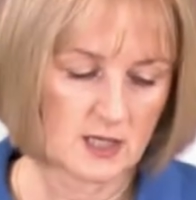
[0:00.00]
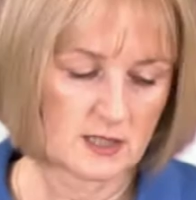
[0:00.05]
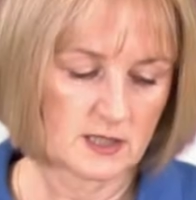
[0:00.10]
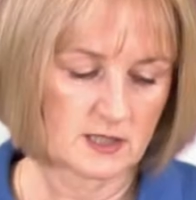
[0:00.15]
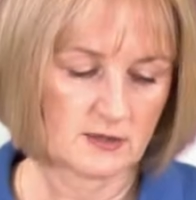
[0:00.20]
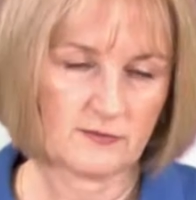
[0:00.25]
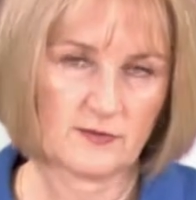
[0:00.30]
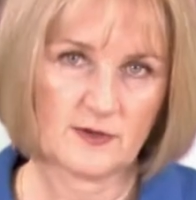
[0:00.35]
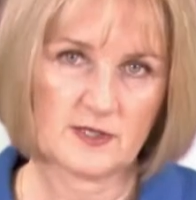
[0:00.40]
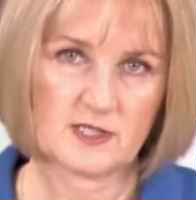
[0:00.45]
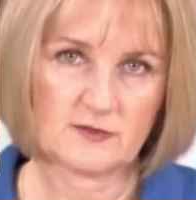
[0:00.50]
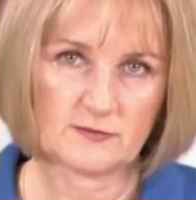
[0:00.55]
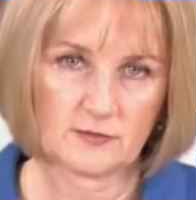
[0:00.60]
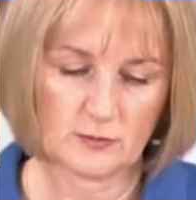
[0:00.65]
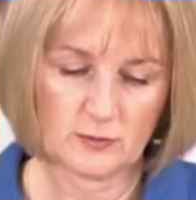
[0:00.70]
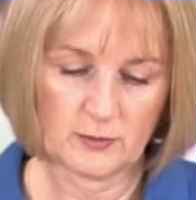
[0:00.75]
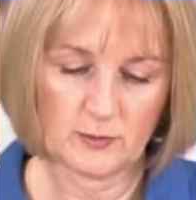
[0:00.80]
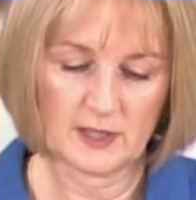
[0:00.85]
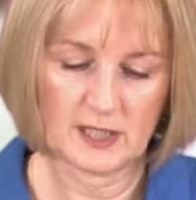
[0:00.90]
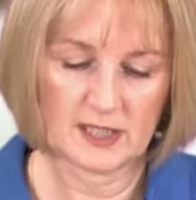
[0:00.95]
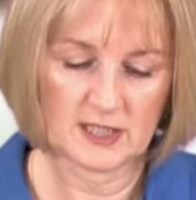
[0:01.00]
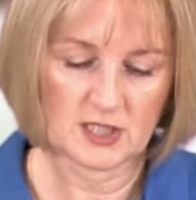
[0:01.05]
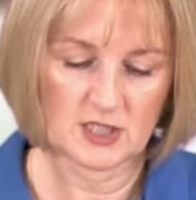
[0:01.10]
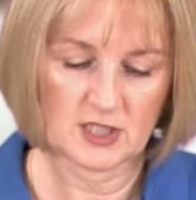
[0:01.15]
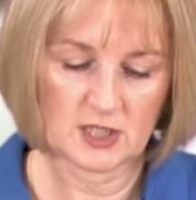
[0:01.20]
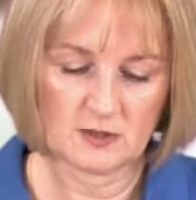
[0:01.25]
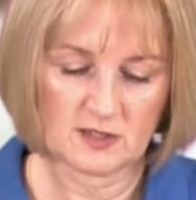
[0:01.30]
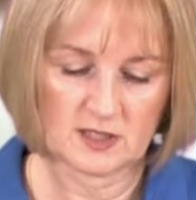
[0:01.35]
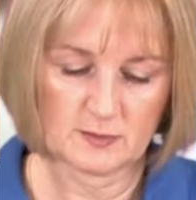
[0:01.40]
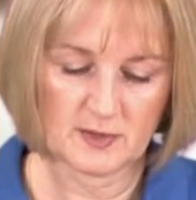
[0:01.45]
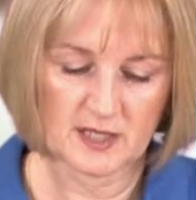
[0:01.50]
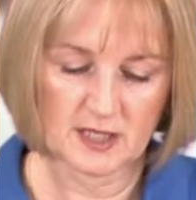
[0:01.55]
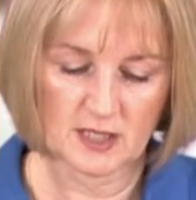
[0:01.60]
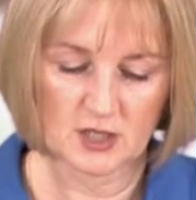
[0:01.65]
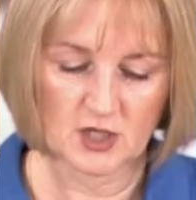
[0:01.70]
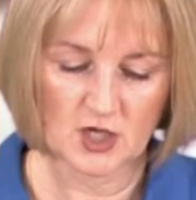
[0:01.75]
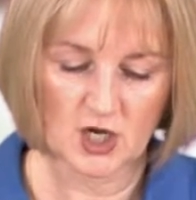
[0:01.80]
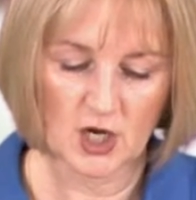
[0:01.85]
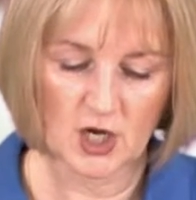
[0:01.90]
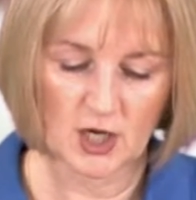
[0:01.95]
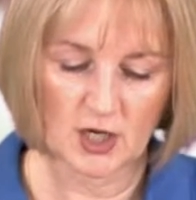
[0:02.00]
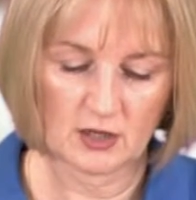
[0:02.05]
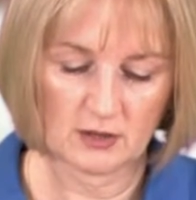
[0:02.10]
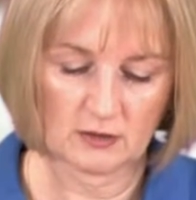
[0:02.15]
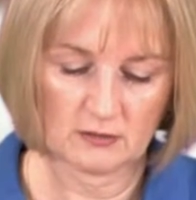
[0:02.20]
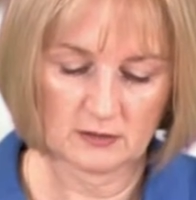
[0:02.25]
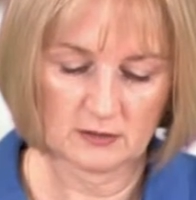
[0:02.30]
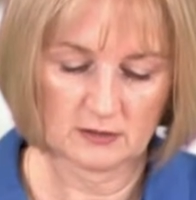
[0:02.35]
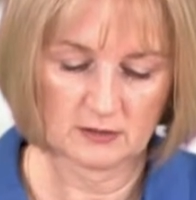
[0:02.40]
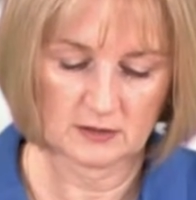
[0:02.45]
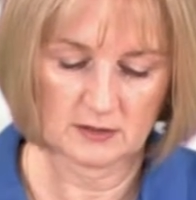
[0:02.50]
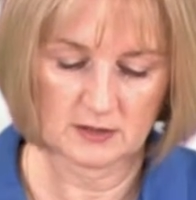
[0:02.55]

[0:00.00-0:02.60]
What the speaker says: So first of all, what we need to do is make a cone.